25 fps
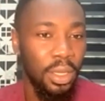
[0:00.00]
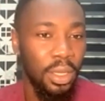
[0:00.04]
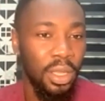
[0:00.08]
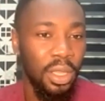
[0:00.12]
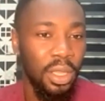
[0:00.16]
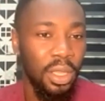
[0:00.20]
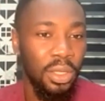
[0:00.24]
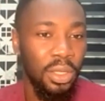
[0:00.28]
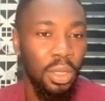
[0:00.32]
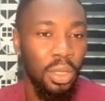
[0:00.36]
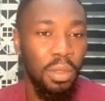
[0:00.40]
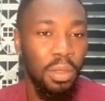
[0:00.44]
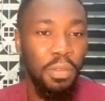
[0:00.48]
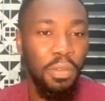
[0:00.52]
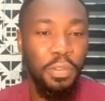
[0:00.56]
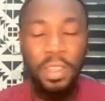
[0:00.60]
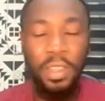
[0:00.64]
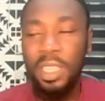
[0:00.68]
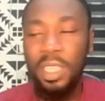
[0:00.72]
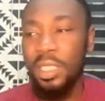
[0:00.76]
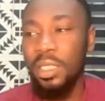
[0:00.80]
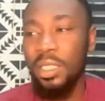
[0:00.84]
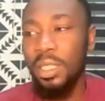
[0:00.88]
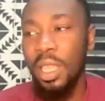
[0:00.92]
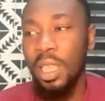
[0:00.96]
So the
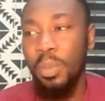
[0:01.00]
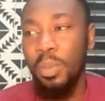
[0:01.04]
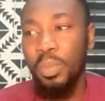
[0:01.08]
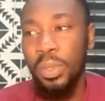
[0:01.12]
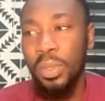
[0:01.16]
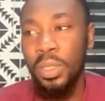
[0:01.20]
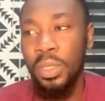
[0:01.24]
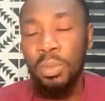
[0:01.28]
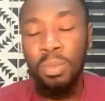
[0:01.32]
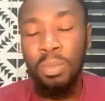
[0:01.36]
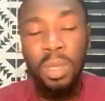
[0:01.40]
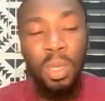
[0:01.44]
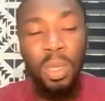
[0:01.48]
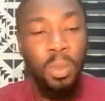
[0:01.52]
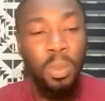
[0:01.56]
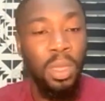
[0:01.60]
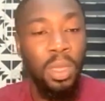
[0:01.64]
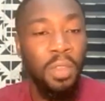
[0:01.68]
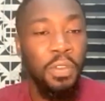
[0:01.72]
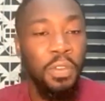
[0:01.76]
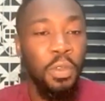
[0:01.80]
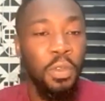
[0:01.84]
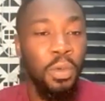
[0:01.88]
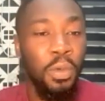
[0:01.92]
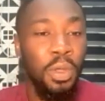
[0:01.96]
first step is maybe if
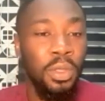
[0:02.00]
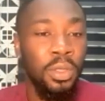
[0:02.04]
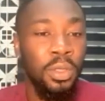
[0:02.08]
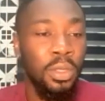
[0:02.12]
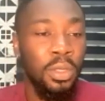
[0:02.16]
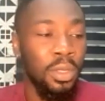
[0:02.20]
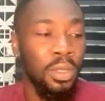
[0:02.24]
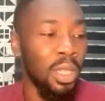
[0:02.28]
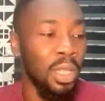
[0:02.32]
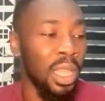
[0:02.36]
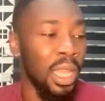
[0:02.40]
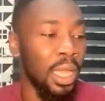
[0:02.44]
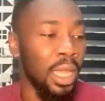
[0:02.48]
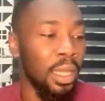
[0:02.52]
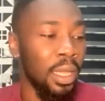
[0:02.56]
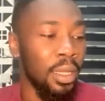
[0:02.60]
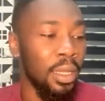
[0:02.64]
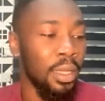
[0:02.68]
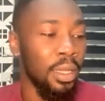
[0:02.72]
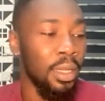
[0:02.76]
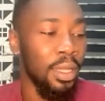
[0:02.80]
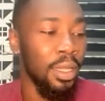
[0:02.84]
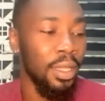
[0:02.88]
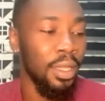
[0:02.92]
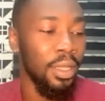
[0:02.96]
you want like
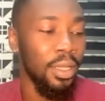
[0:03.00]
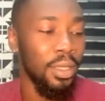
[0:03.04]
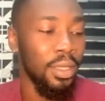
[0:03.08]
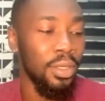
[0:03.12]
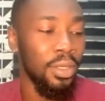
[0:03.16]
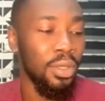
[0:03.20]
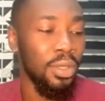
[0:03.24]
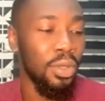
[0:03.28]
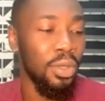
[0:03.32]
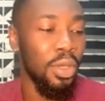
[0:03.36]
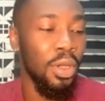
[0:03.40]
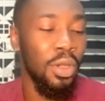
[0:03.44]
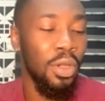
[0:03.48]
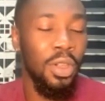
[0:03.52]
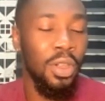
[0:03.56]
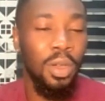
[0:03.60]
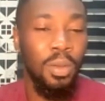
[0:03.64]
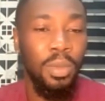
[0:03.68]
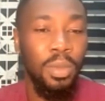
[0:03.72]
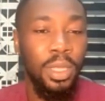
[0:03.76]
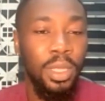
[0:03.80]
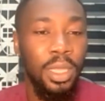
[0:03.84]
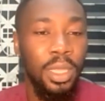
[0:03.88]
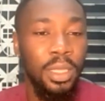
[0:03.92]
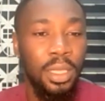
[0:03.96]
to do your
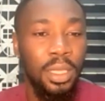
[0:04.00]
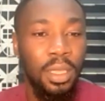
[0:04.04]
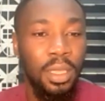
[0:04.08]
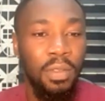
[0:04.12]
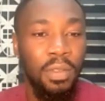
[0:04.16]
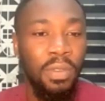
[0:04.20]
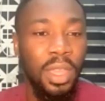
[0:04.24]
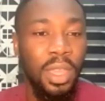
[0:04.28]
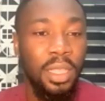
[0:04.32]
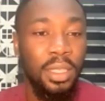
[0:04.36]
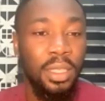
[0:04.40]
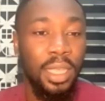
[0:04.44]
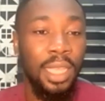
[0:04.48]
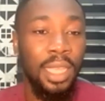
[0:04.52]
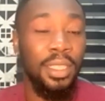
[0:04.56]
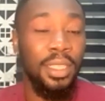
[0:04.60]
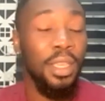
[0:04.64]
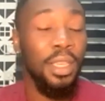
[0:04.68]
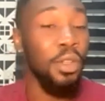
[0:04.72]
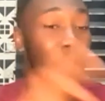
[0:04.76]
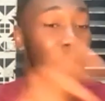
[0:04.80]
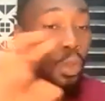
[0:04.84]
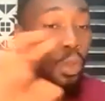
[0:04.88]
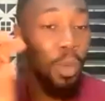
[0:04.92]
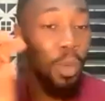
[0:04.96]
community events as a
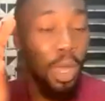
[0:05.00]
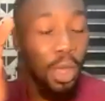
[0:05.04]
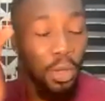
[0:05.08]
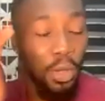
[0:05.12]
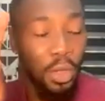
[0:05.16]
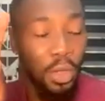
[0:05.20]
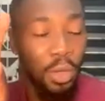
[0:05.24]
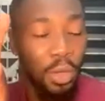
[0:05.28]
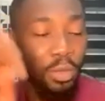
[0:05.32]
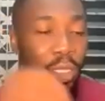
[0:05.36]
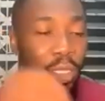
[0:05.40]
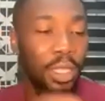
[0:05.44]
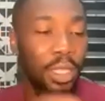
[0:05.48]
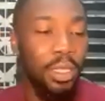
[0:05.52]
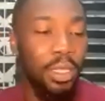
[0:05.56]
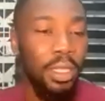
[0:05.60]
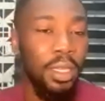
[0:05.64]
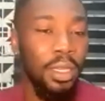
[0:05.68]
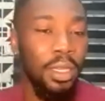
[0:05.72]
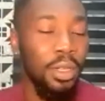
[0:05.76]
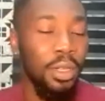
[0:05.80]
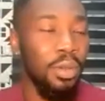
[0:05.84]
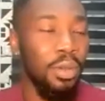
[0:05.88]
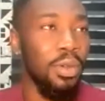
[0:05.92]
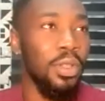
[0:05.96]
global community
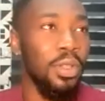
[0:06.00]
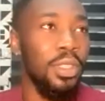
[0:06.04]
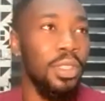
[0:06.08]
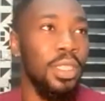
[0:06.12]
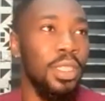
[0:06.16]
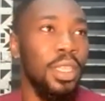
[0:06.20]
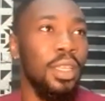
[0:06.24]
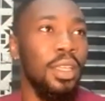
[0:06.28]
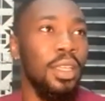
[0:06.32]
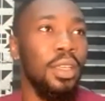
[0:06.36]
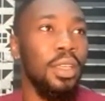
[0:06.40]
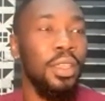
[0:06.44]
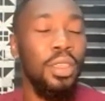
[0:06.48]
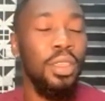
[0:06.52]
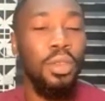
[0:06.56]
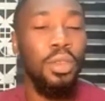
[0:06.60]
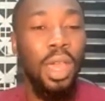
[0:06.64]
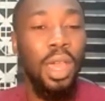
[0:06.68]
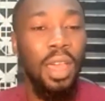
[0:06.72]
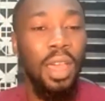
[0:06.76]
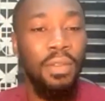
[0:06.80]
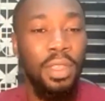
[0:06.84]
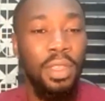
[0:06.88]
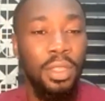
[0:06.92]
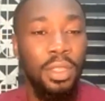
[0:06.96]
input, you
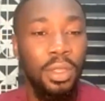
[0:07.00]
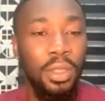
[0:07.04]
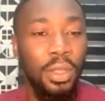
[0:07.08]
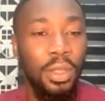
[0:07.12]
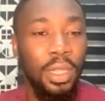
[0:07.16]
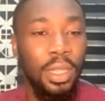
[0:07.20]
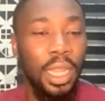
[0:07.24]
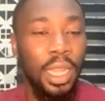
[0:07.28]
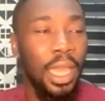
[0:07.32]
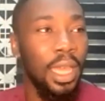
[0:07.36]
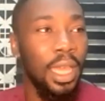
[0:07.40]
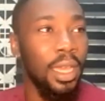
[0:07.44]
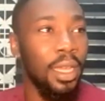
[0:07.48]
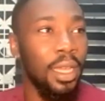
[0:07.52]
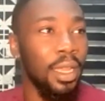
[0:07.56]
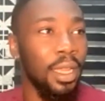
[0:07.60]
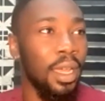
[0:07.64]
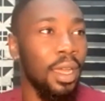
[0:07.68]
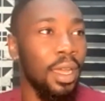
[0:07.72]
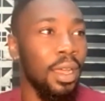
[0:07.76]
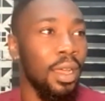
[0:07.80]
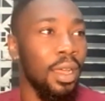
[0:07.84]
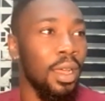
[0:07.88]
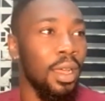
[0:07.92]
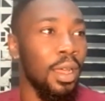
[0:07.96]
have it on like
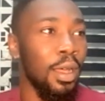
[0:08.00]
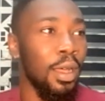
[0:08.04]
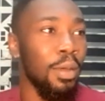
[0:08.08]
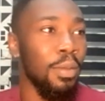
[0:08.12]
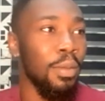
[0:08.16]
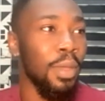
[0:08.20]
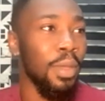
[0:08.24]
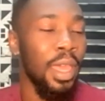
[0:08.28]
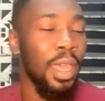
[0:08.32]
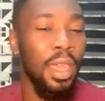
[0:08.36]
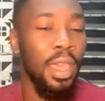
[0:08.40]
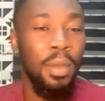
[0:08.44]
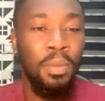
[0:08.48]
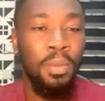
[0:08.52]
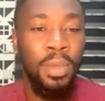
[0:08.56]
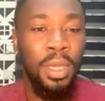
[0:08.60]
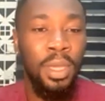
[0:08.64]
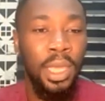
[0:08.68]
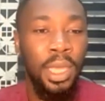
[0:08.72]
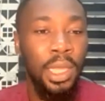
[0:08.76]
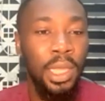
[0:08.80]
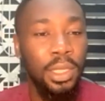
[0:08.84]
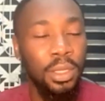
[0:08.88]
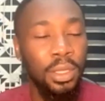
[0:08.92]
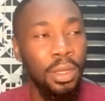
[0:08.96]

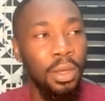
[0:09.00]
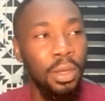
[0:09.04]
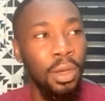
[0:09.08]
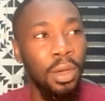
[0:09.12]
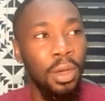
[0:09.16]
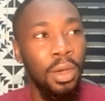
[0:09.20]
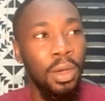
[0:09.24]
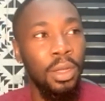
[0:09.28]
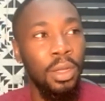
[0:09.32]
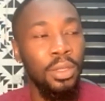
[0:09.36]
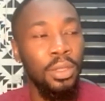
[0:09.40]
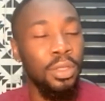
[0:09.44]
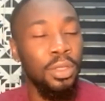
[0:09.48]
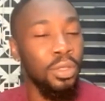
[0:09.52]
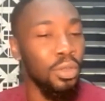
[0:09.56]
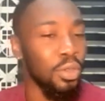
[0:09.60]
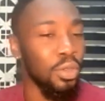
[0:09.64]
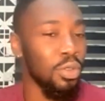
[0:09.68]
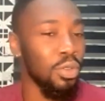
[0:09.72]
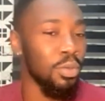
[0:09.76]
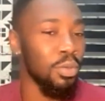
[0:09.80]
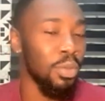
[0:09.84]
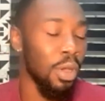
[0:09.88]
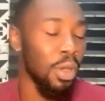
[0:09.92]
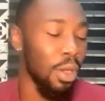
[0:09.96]
Meet or
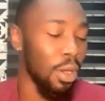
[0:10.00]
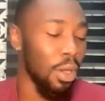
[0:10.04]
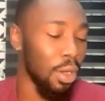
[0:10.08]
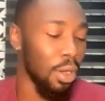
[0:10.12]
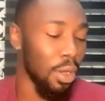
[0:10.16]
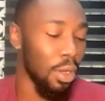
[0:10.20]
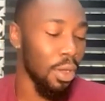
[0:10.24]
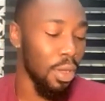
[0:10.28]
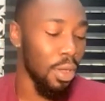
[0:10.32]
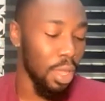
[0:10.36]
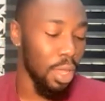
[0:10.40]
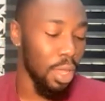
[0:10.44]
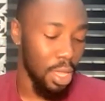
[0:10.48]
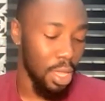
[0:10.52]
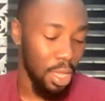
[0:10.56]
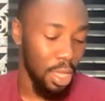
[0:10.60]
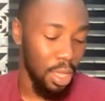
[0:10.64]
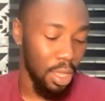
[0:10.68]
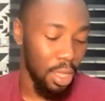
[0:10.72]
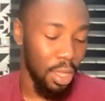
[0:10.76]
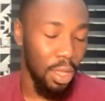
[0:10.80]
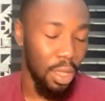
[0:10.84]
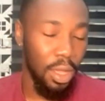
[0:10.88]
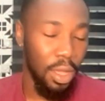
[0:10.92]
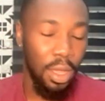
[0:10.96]
Zoom or
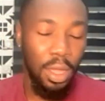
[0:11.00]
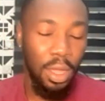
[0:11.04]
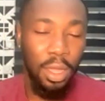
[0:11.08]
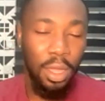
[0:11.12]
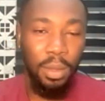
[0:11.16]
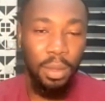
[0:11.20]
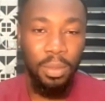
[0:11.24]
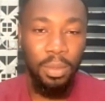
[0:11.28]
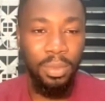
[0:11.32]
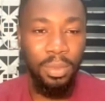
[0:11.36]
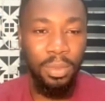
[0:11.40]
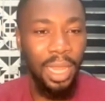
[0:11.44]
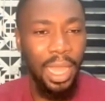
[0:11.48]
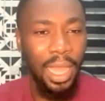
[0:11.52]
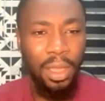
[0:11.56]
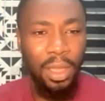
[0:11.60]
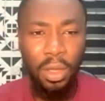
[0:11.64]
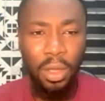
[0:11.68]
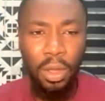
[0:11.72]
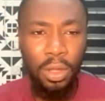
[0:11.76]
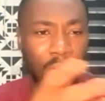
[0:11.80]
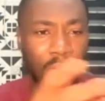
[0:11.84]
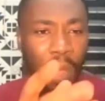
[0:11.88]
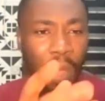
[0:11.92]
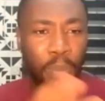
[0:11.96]
like
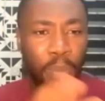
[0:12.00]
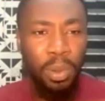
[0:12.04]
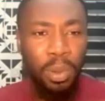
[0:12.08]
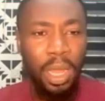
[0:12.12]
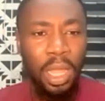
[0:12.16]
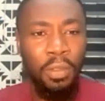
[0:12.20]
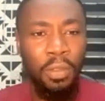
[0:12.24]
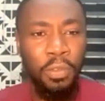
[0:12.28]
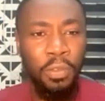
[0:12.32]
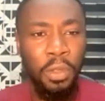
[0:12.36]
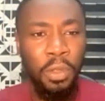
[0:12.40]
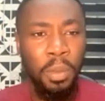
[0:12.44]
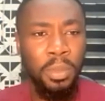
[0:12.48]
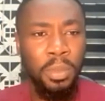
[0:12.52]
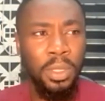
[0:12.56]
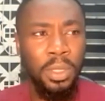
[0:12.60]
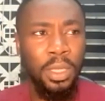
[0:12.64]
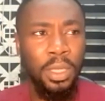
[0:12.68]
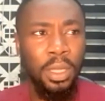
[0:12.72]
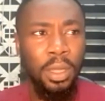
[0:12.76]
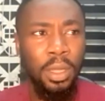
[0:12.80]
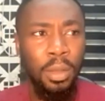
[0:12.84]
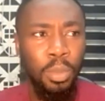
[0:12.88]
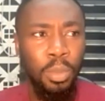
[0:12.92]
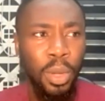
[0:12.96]
other platforms.
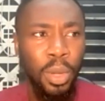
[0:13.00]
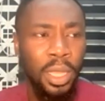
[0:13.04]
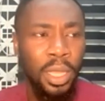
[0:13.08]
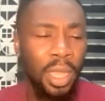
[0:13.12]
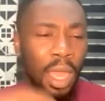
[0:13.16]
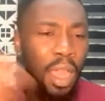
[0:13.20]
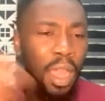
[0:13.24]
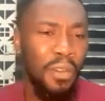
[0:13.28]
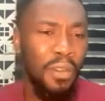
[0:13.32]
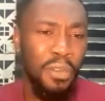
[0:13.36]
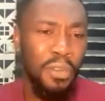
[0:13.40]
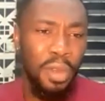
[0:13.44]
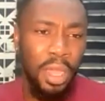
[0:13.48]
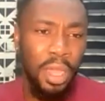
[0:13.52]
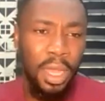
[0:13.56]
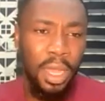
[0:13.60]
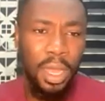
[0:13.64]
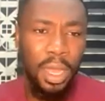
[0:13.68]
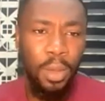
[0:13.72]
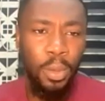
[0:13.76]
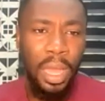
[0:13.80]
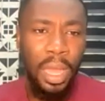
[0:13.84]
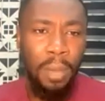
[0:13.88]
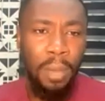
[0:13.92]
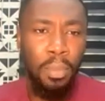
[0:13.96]
But in Africa,
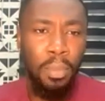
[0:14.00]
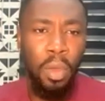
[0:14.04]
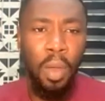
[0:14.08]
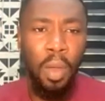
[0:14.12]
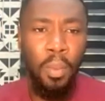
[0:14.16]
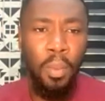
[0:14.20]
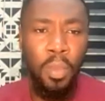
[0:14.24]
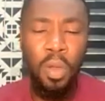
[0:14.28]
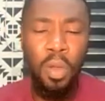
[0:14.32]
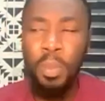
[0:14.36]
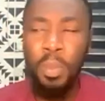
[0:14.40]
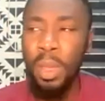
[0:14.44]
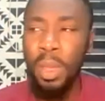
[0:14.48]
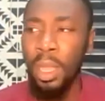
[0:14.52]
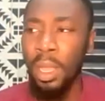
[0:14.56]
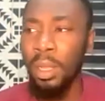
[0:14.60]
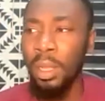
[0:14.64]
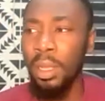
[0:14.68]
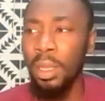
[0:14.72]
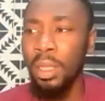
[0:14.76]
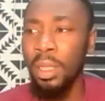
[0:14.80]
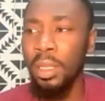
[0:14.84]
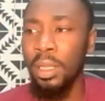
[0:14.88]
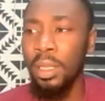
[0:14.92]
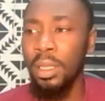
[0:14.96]
we are more
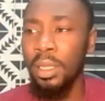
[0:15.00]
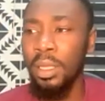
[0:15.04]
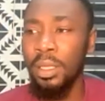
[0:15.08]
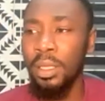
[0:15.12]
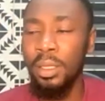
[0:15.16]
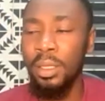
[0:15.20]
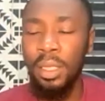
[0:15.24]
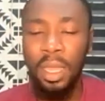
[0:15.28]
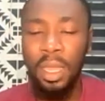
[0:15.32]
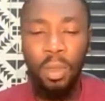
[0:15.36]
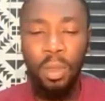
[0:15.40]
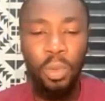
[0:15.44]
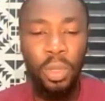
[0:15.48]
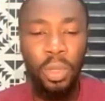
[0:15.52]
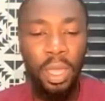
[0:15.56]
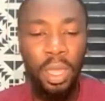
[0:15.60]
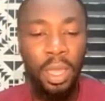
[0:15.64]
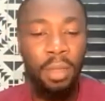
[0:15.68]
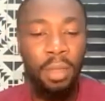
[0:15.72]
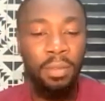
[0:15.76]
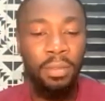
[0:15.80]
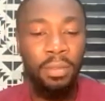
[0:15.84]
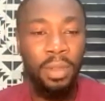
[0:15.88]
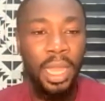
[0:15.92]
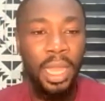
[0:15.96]
mobile than we
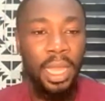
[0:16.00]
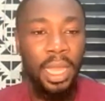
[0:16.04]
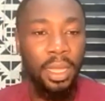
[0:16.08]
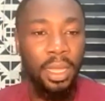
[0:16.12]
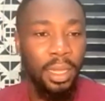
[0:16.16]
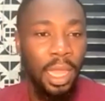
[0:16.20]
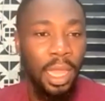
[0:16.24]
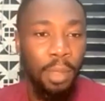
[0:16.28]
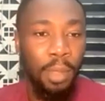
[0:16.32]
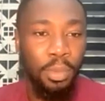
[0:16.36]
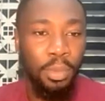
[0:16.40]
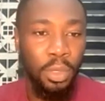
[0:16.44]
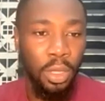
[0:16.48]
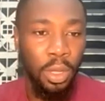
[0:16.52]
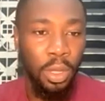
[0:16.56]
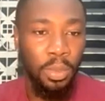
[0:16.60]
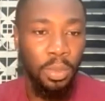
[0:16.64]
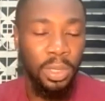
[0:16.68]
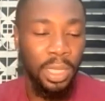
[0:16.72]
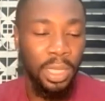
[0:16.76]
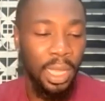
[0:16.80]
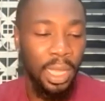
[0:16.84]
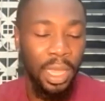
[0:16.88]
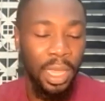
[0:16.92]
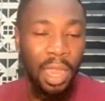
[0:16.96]
have like laptops.
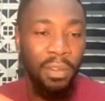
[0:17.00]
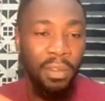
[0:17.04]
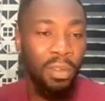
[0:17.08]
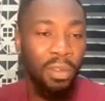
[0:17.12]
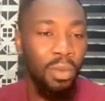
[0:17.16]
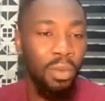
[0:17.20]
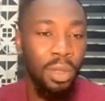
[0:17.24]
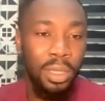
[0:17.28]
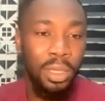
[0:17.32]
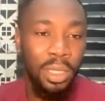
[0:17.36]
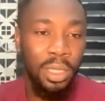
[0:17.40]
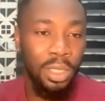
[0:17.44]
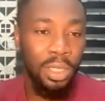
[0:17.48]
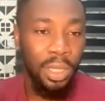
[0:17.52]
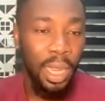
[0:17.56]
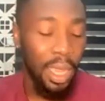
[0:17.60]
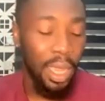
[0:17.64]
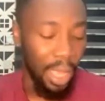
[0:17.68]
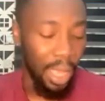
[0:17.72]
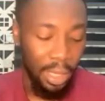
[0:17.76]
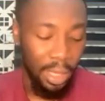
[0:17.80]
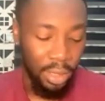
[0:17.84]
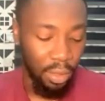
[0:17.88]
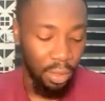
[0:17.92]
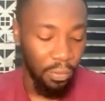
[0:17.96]
Like everyone literally
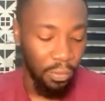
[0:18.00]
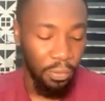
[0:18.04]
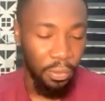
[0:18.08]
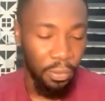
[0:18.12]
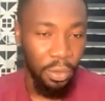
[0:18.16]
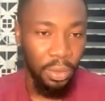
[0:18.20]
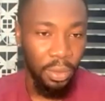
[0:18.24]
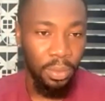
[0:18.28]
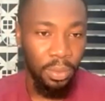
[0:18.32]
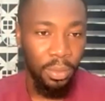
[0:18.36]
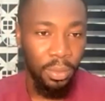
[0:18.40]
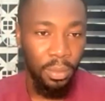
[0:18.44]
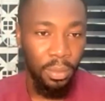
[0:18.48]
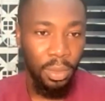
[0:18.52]
has a phone.